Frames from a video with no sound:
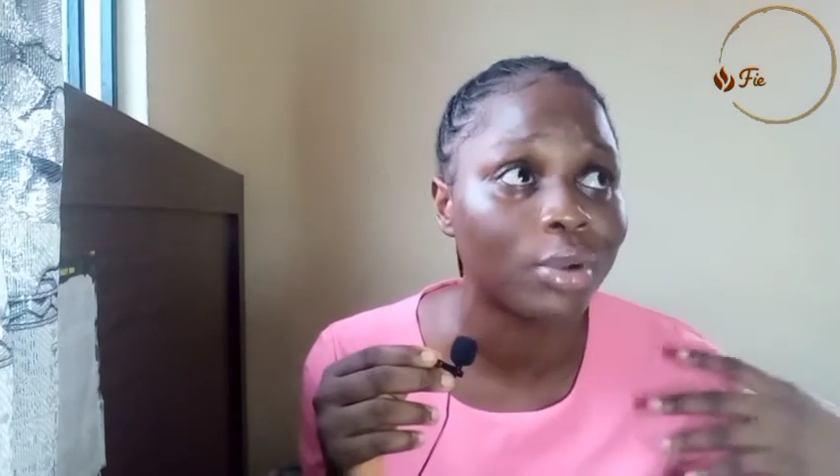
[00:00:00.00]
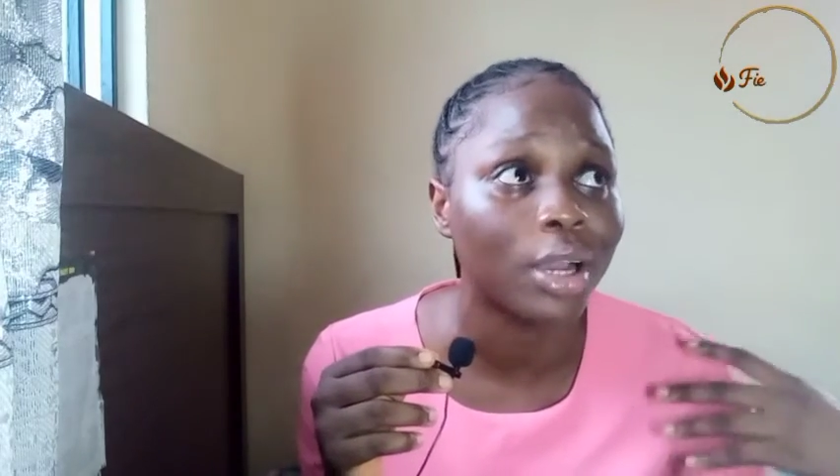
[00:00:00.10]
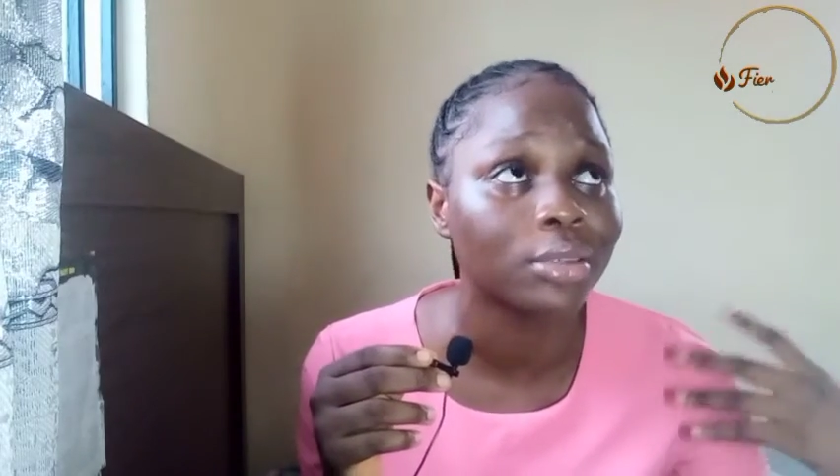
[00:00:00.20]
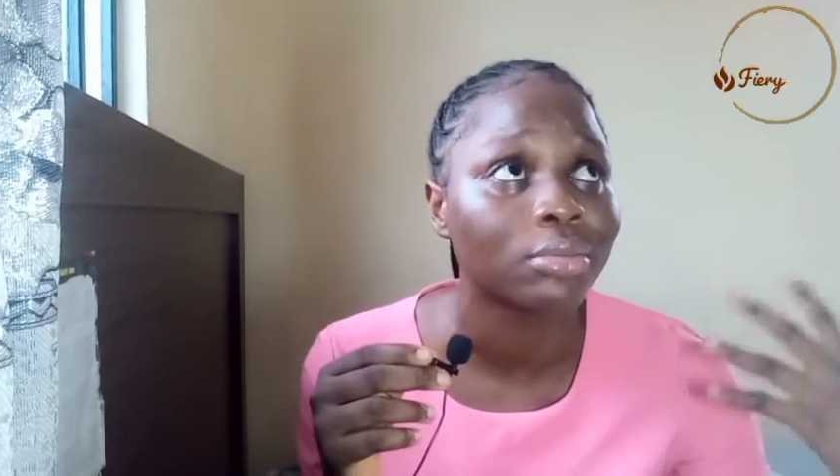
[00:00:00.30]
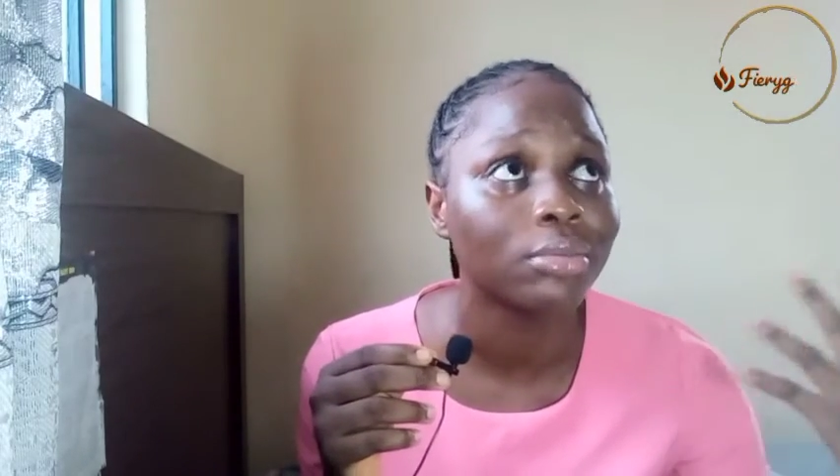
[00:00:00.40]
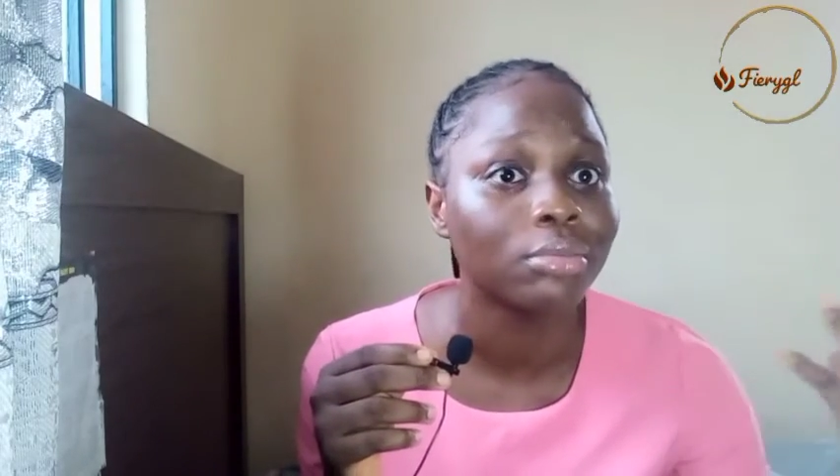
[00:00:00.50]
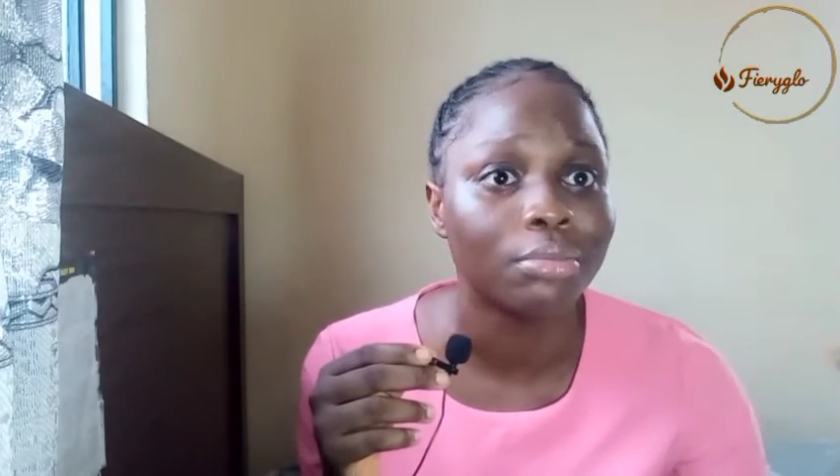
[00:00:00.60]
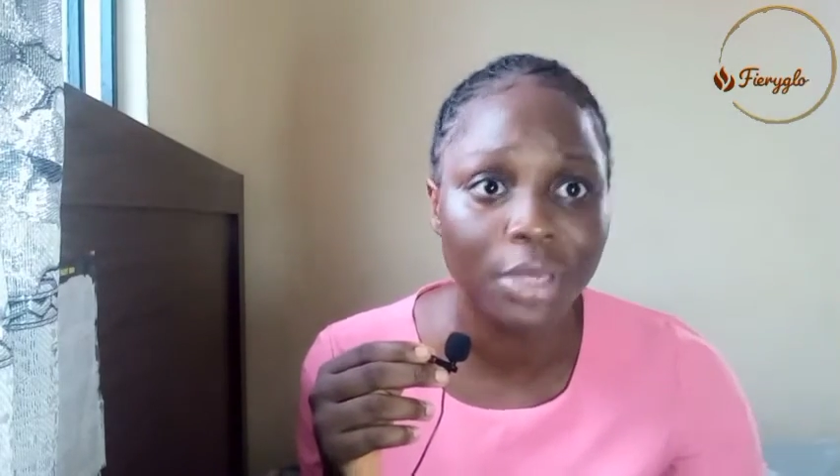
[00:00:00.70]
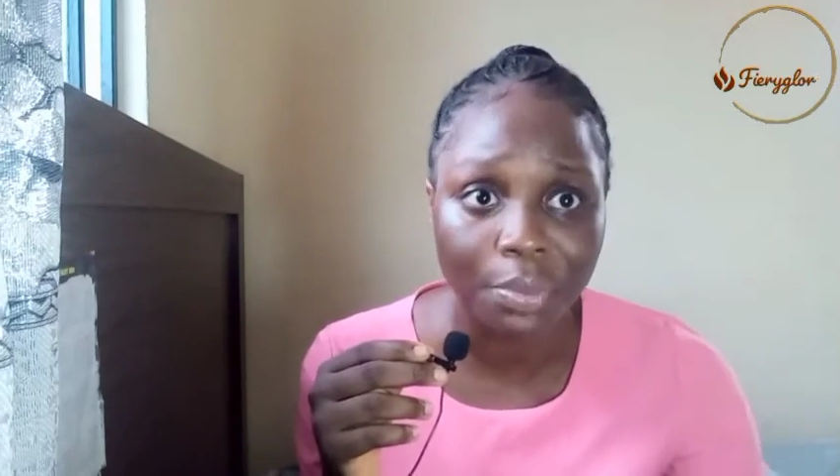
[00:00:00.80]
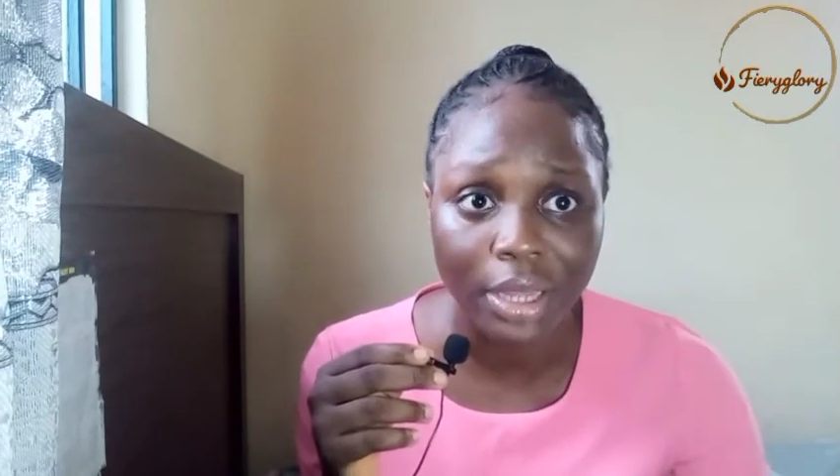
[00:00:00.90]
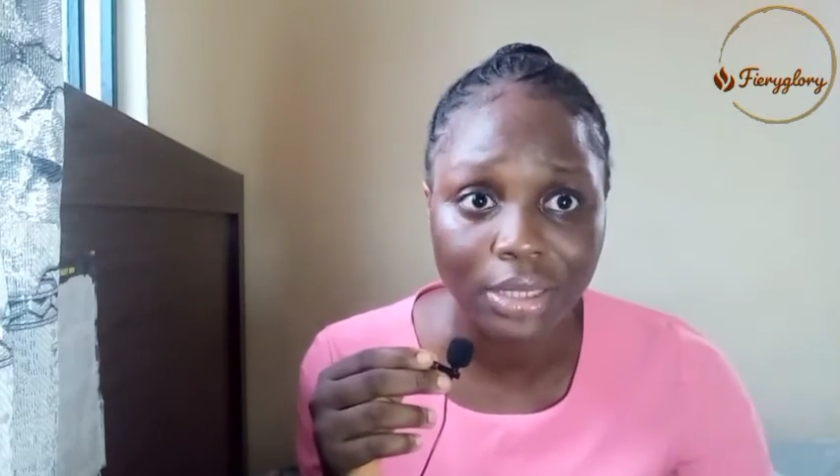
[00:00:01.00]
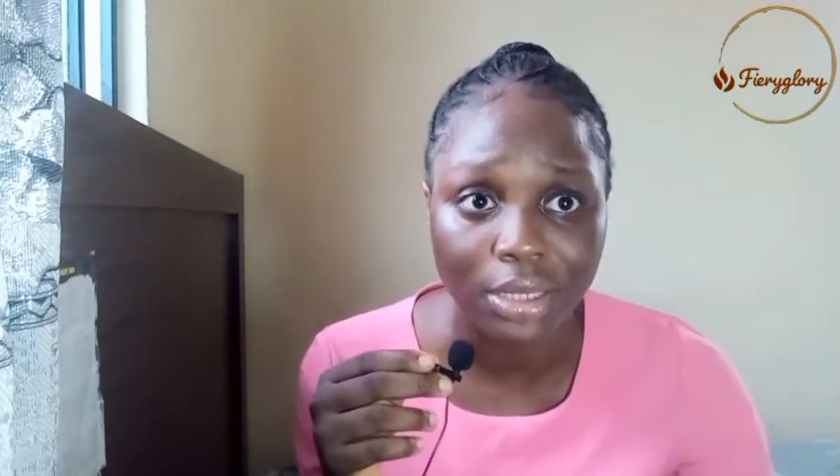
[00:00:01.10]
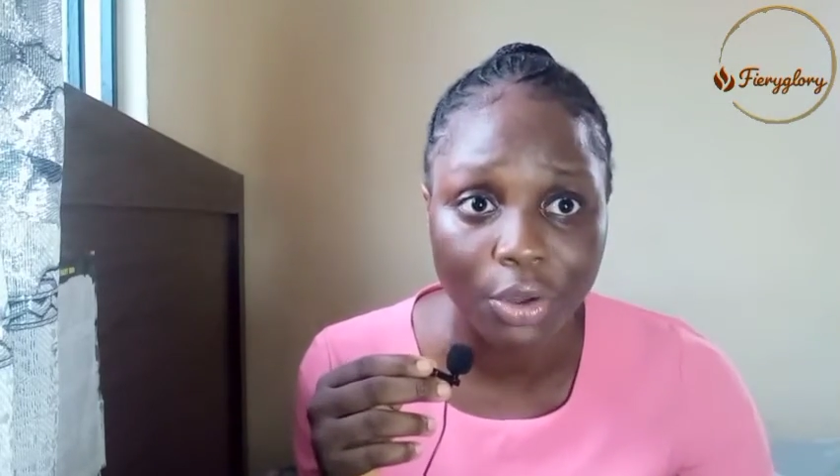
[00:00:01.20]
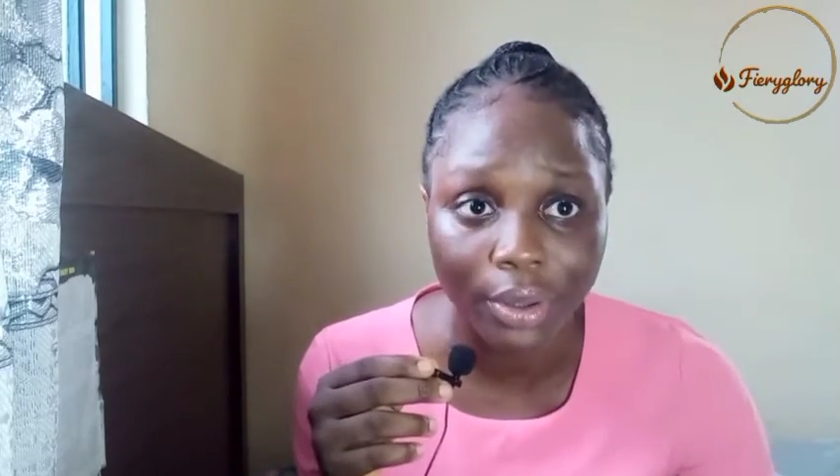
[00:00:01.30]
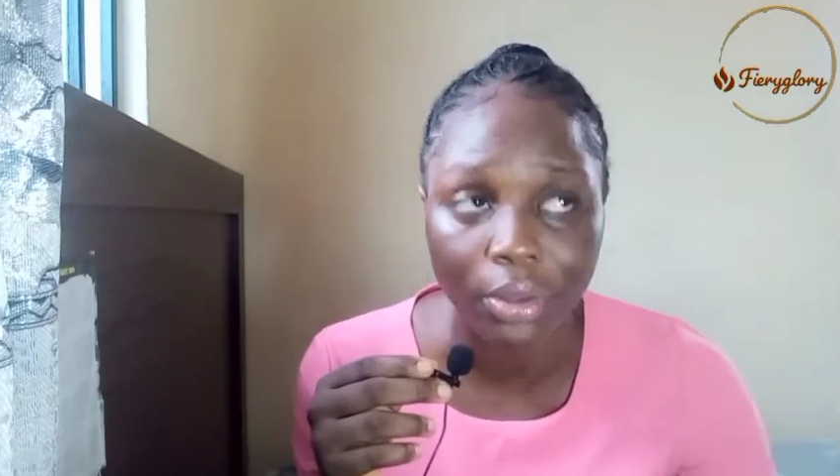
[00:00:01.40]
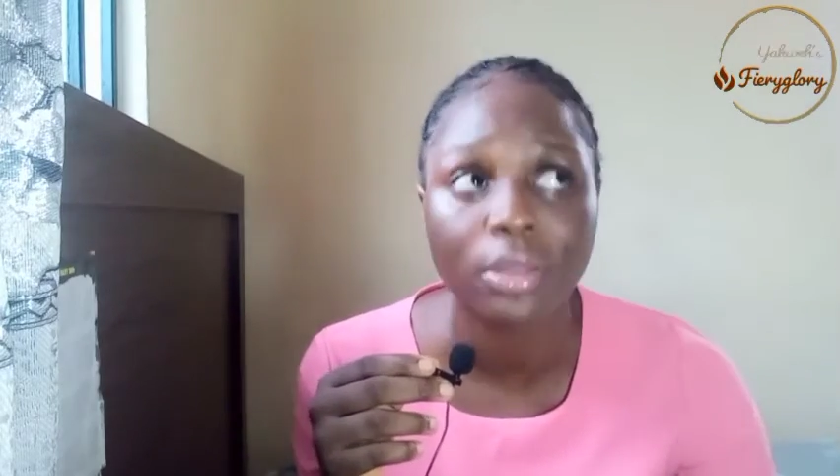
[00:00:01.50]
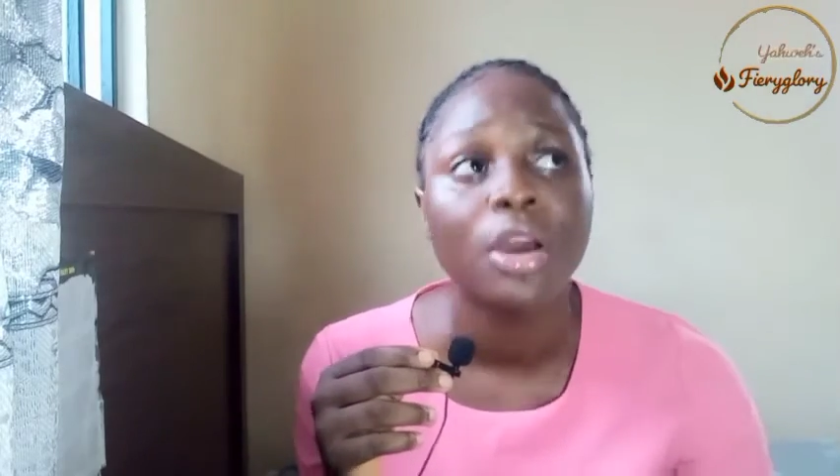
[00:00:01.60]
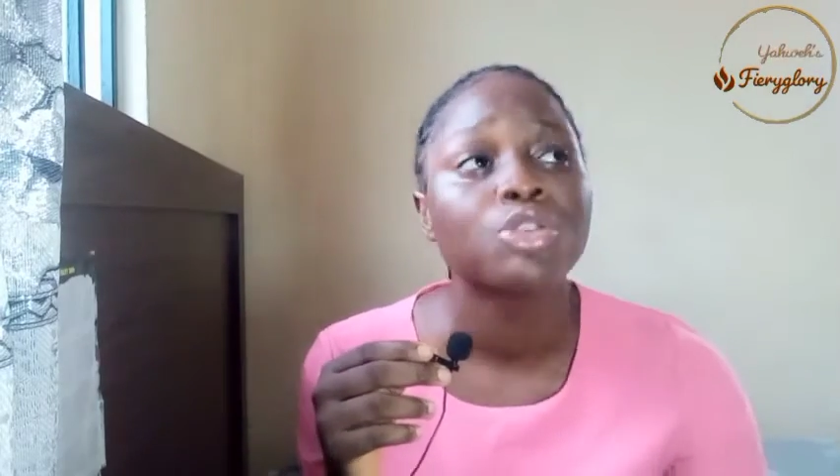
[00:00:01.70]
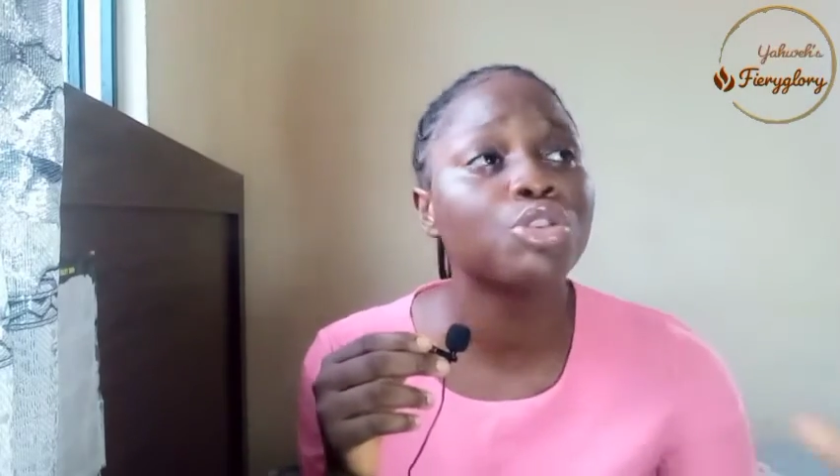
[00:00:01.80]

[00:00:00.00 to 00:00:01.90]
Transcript: you can be the best in your health.